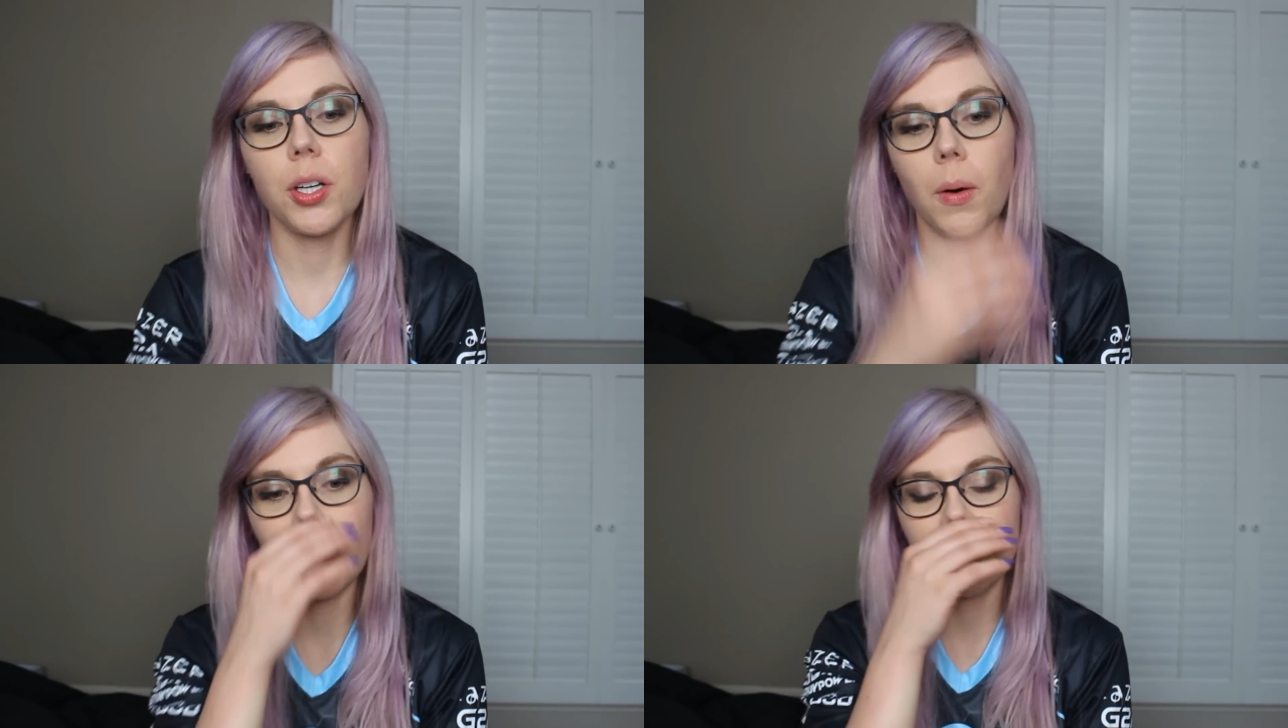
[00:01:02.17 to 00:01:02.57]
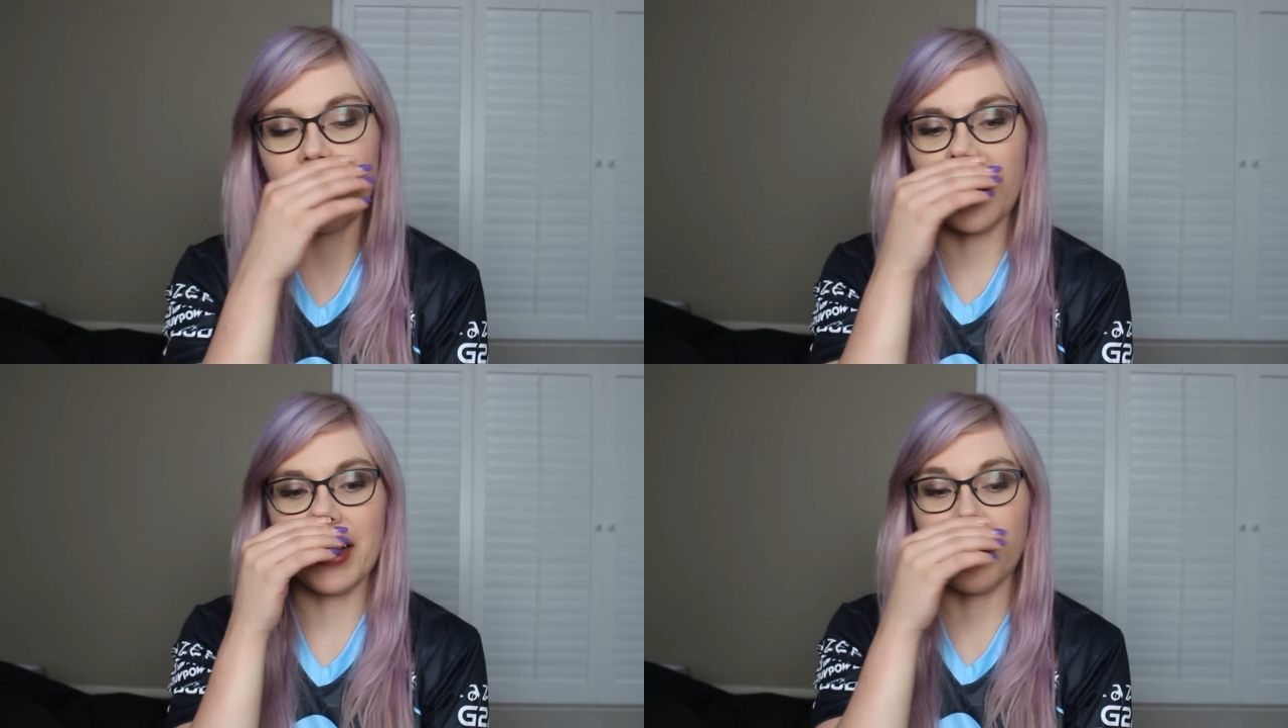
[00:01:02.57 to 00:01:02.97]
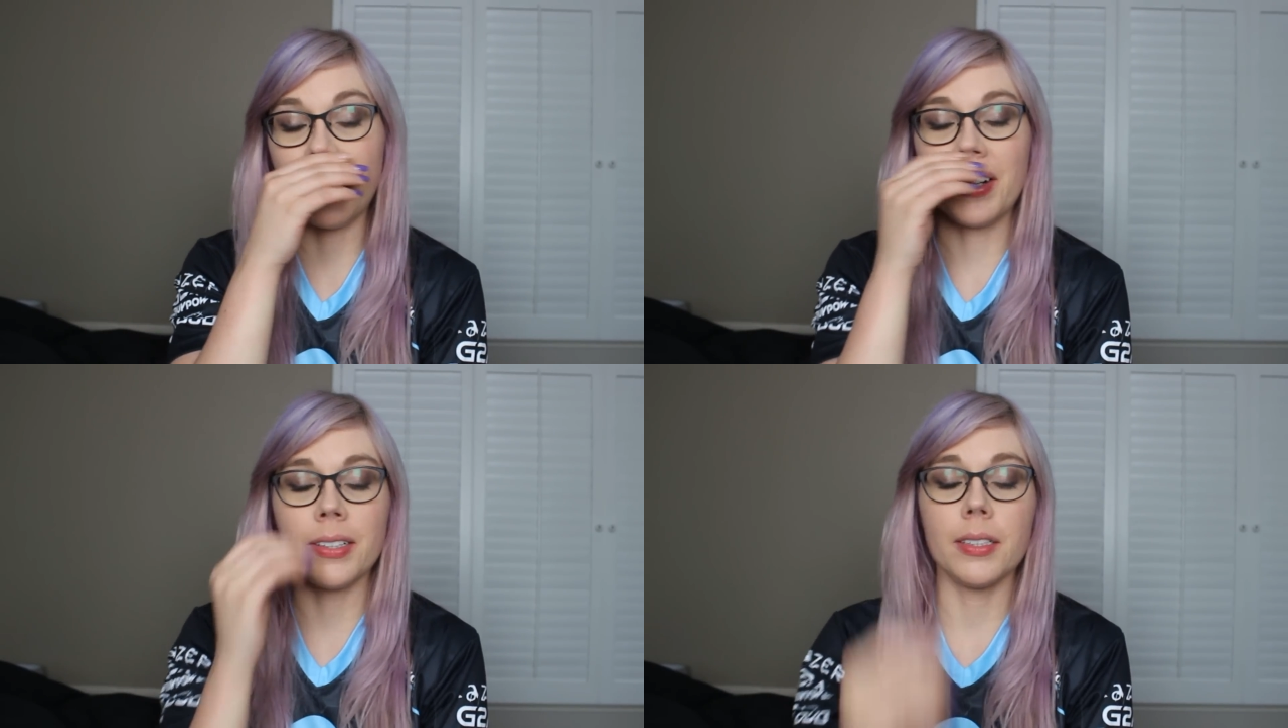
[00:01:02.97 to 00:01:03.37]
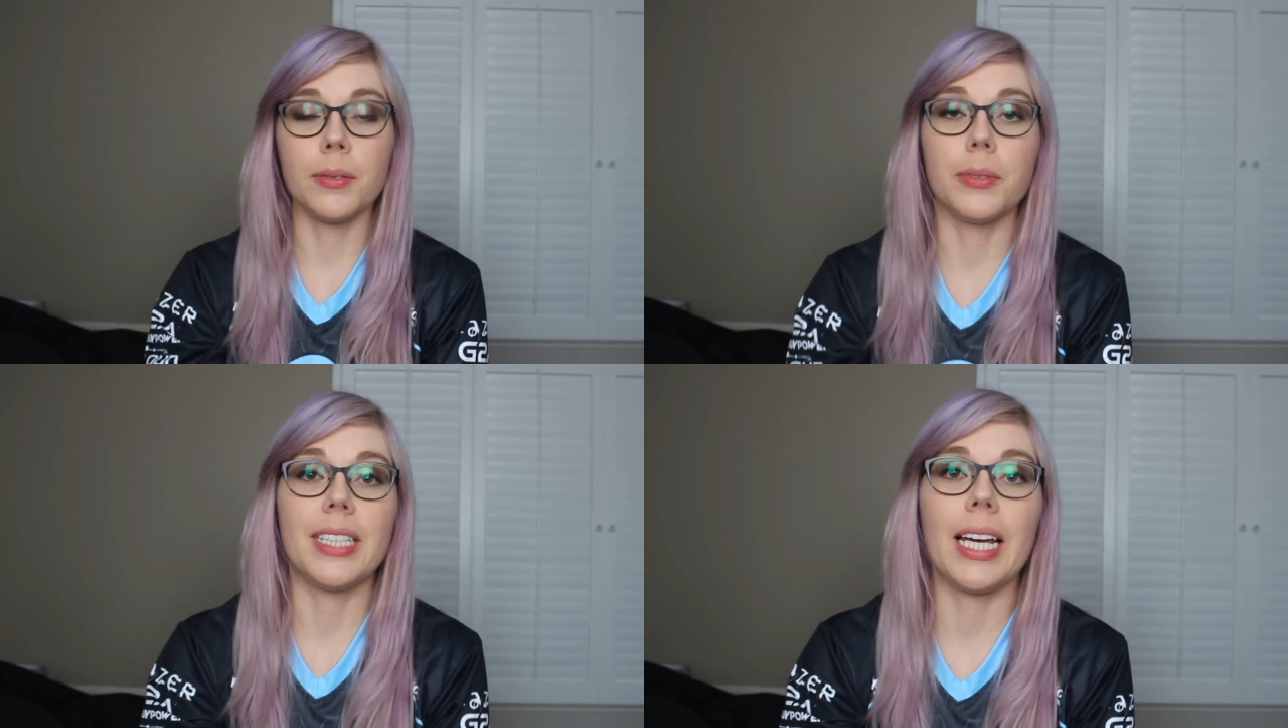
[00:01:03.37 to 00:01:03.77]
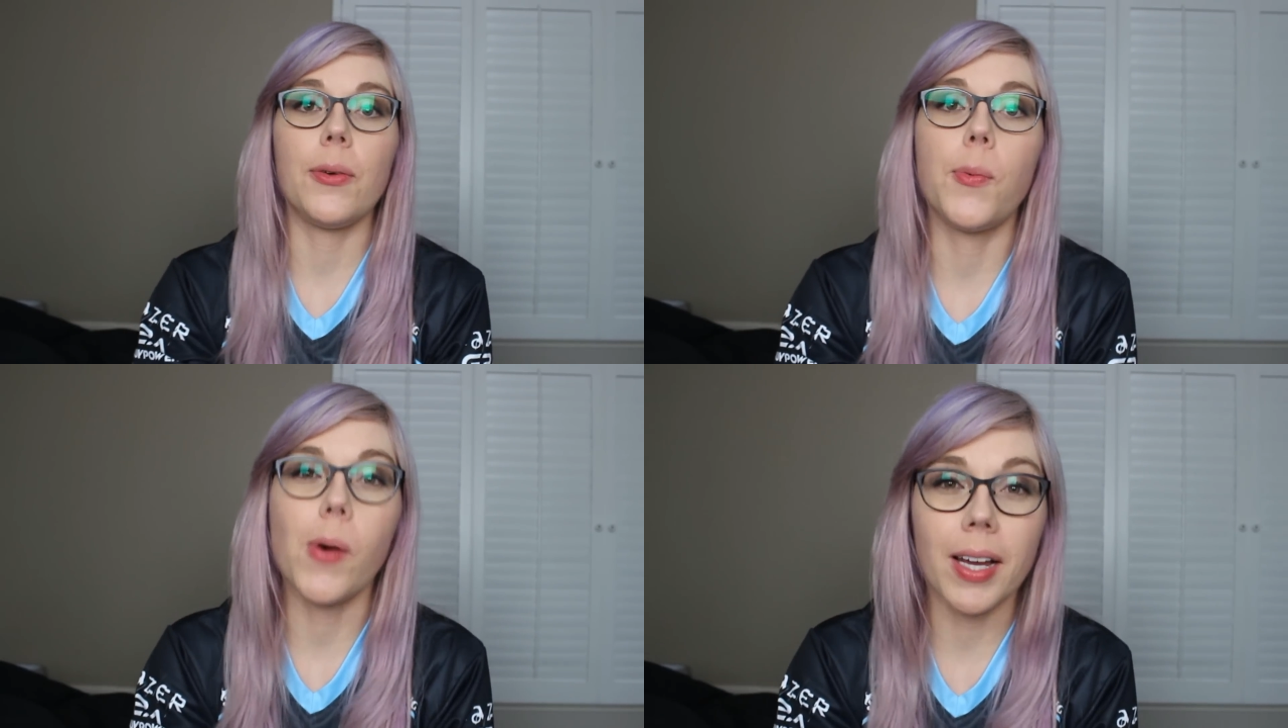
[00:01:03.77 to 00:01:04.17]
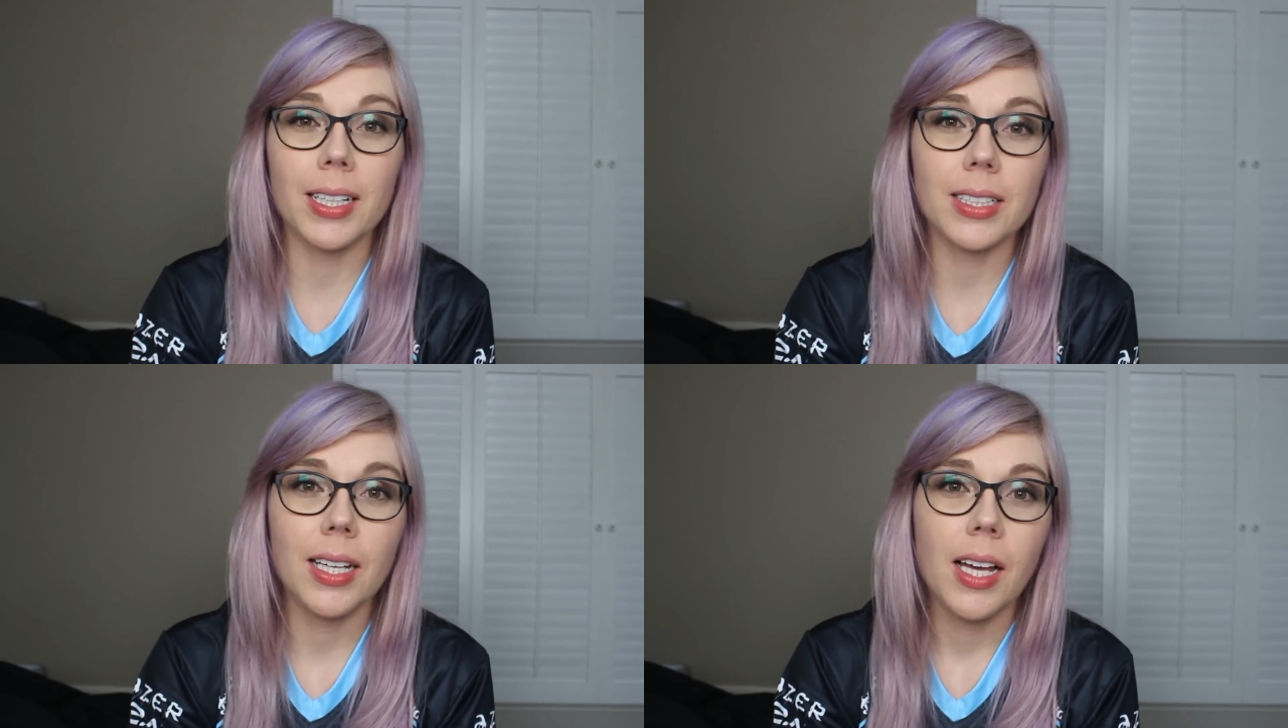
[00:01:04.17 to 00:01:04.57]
qualifier day one